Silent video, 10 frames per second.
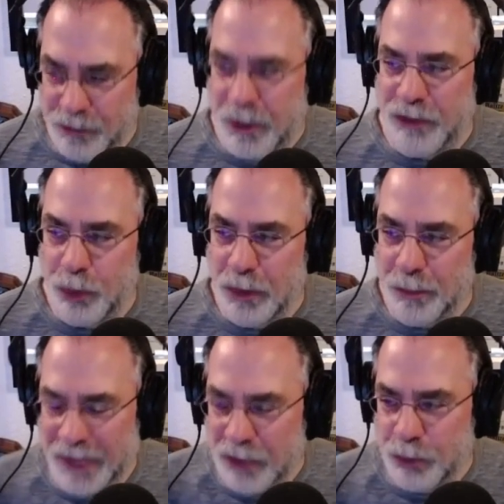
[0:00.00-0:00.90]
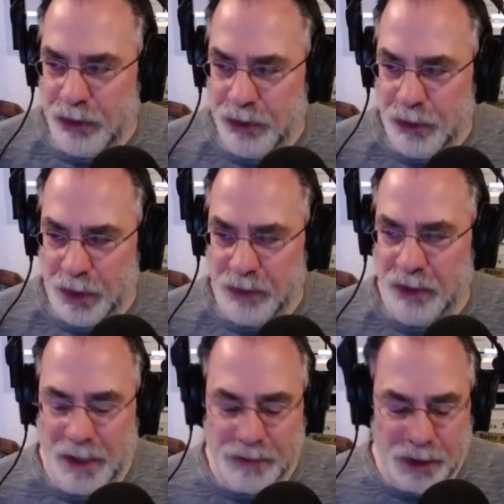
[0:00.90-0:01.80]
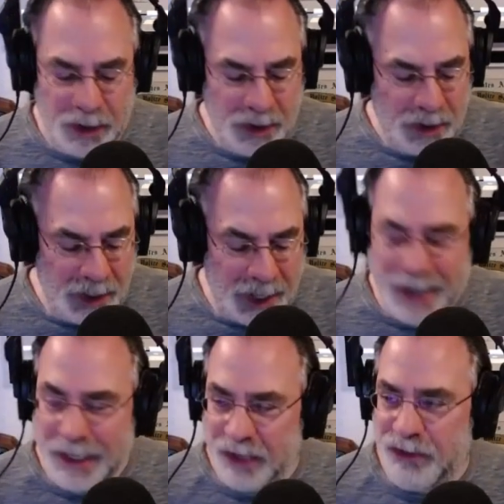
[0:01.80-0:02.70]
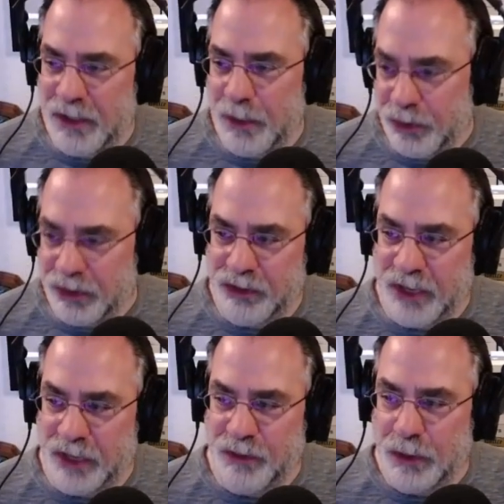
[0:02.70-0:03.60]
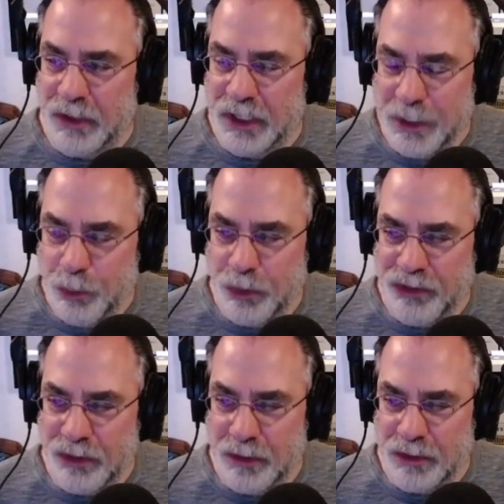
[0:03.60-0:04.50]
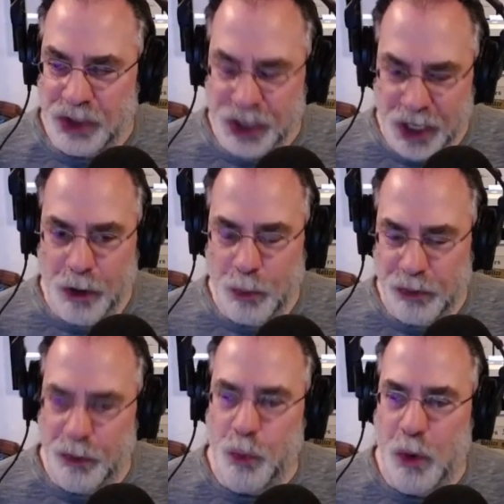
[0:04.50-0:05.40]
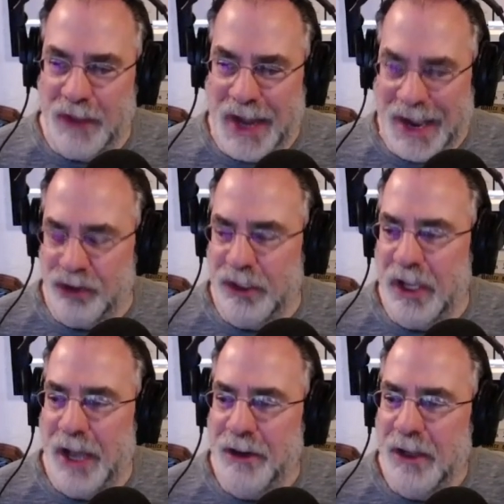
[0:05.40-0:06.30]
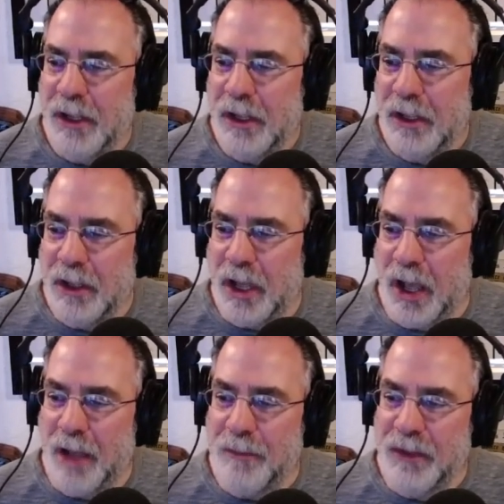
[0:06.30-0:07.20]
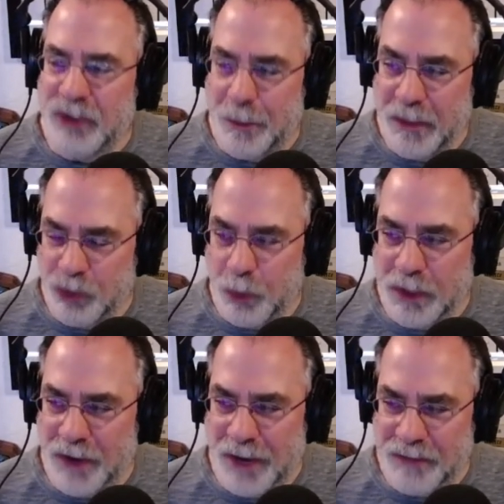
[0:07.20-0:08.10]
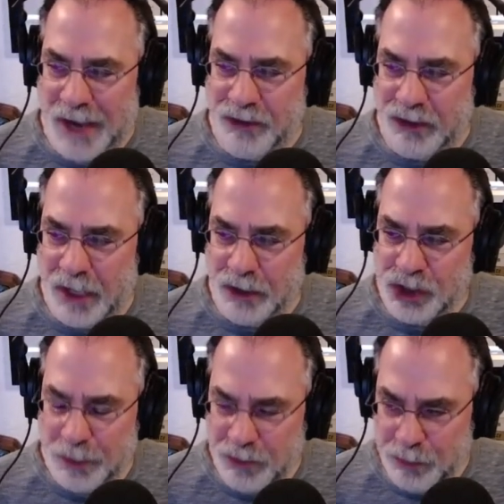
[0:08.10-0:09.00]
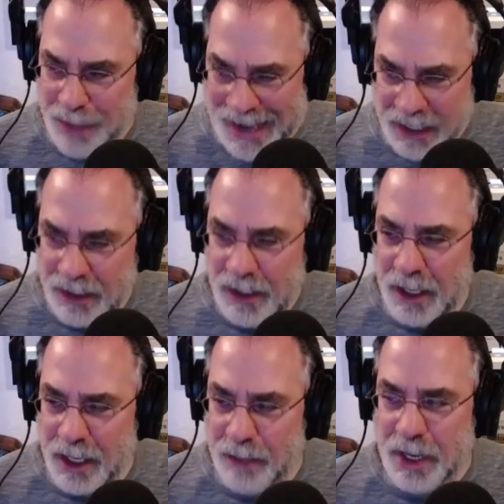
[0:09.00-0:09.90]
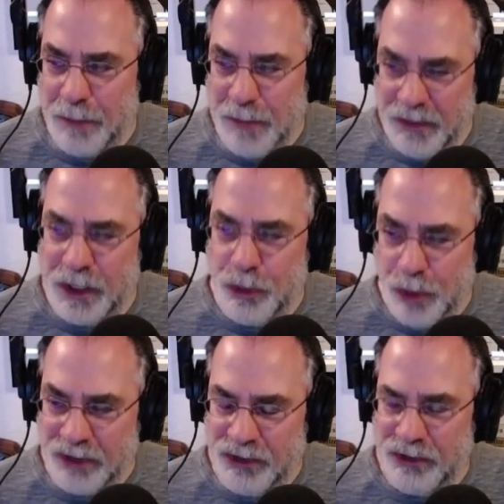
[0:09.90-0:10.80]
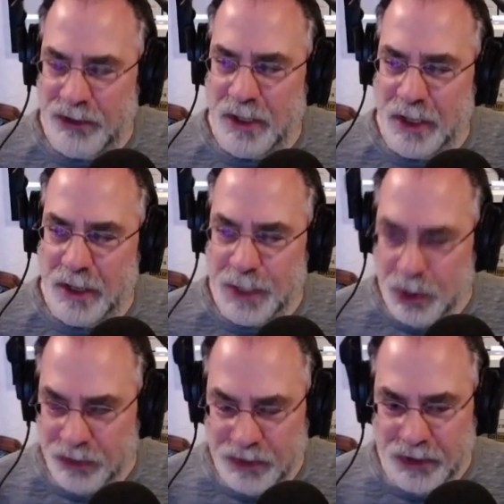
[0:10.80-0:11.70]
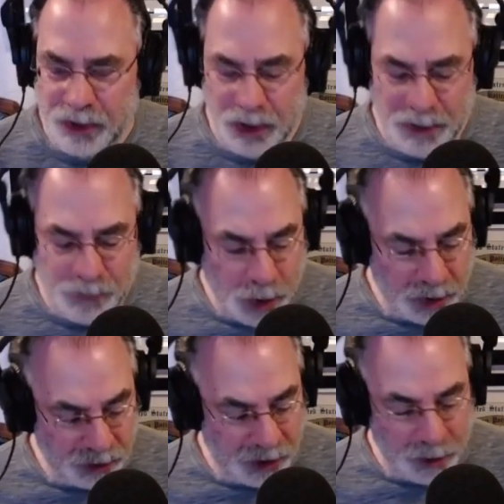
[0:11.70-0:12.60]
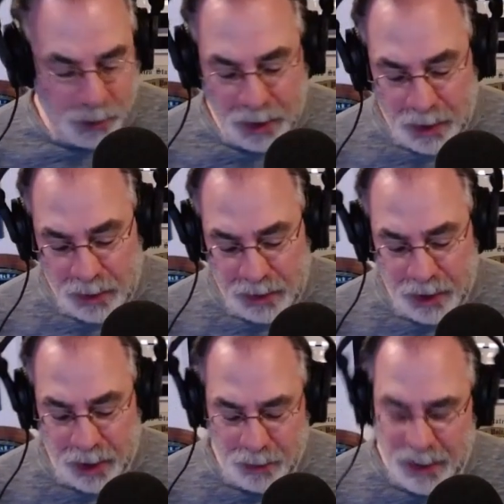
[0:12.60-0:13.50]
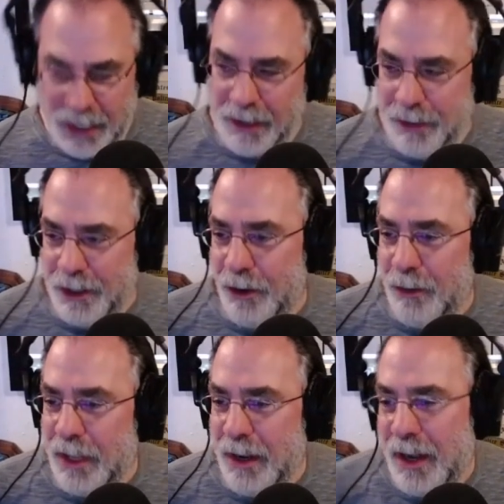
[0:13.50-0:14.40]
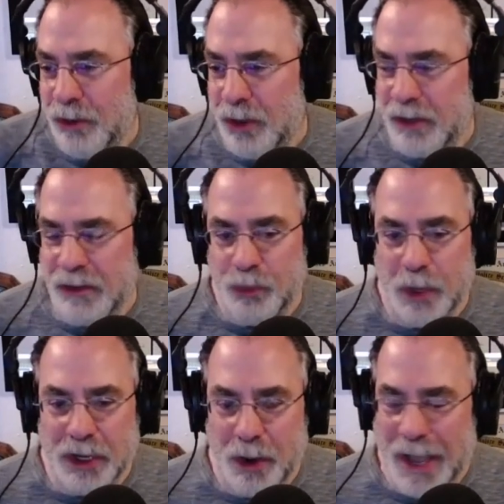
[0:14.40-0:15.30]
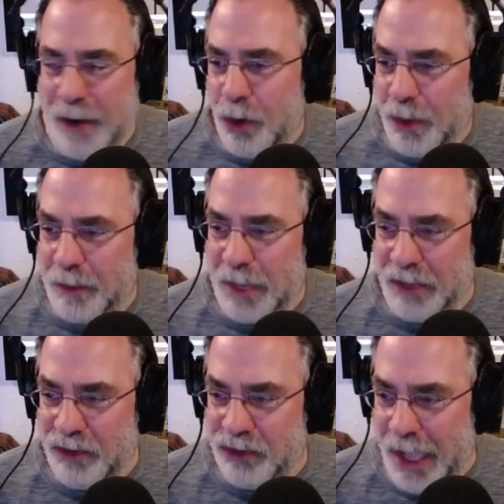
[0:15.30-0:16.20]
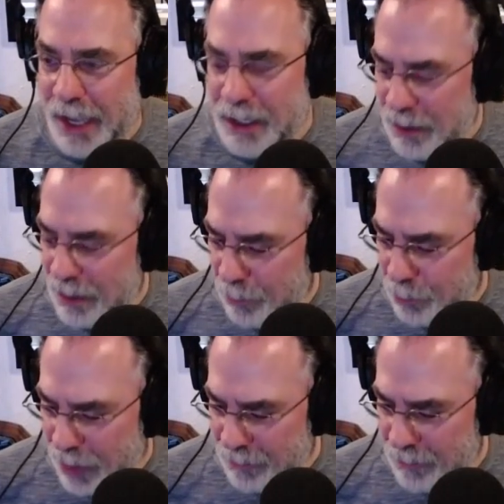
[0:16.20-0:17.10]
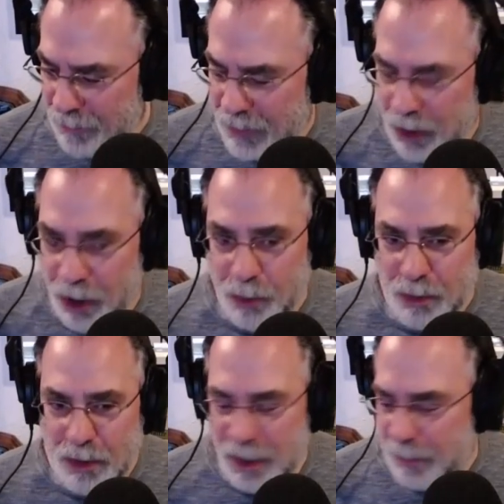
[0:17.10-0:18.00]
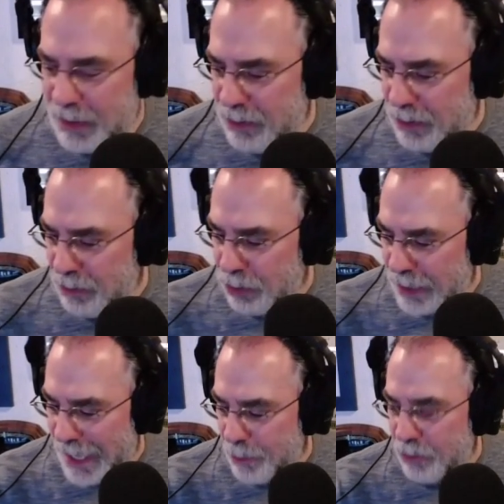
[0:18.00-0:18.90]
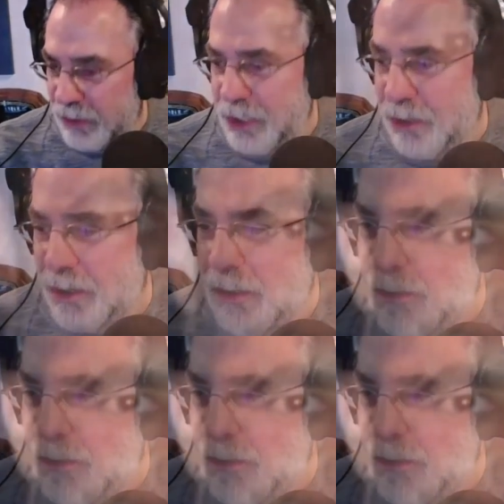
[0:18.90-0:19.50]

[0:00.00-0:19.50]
friends with him, because that's what you do in undercover. And I guess it was successful. And Genero was the one that actually got some of the $25,000 chips back and made the arrest because of his undercover work. So, and I look at it this way, I don't know anything about this guy, but, I mean, you look at him over here,